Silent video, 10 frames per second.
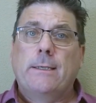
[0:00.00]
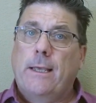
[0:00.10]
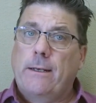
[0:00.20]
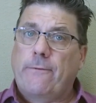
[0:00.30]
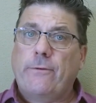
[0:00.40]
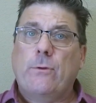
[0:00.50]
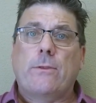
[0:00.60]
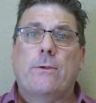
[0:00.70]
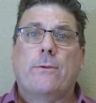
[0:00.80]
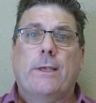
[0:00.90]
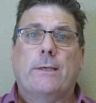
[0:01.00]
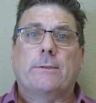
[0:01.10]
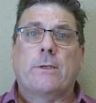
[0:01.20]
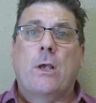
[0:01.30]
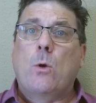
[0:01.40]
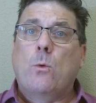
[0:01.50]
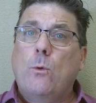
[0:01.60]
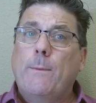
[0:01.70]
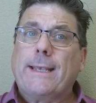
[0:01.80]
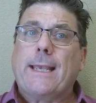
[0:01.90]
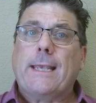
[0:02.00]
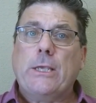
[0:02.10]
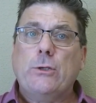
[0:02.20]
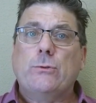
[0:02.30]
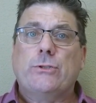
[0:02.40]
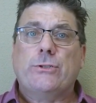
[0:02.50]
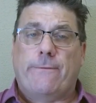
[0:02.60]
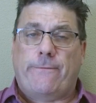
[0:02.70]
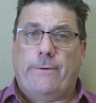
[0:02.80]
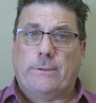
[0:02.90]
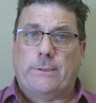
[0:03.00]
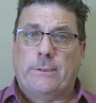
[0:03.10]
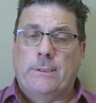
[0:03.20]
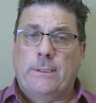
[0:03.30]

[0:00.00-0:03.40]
and a few other things, will make a huge difference.